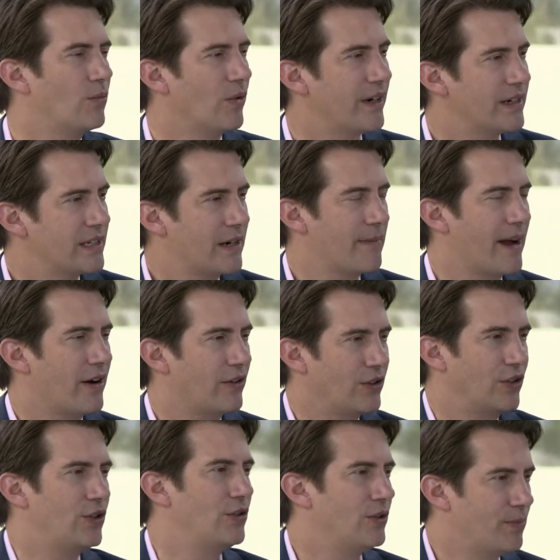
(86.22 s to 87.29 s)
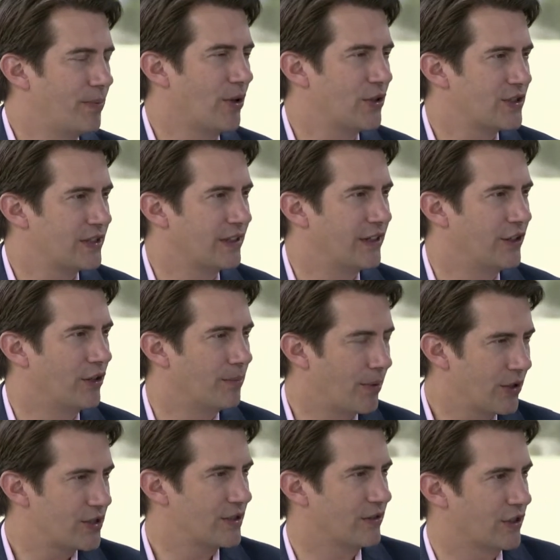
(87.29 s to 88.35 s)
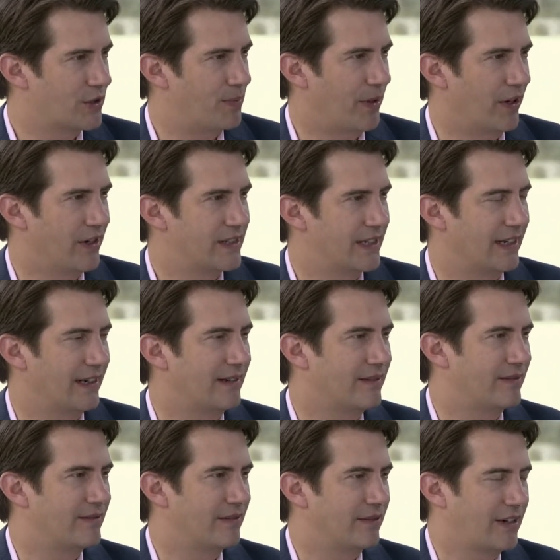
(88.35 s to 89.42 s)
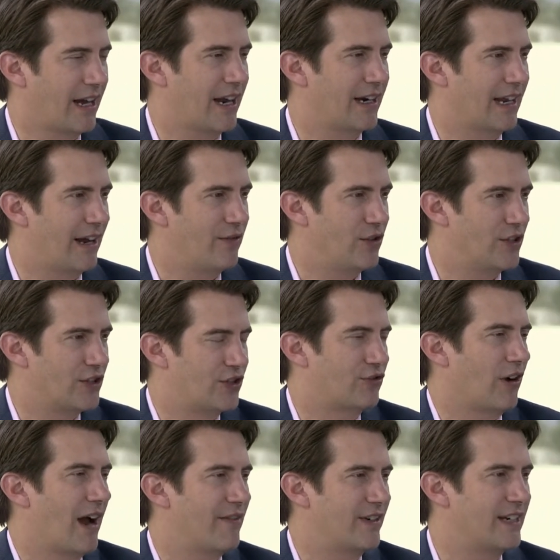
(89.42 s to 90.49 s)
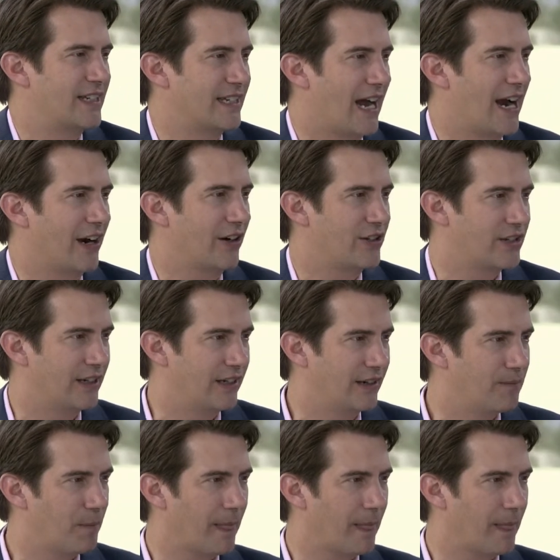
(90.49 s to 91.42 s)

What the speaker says: what is it about you personally and your personal experience that kind of gave you this drive and desire to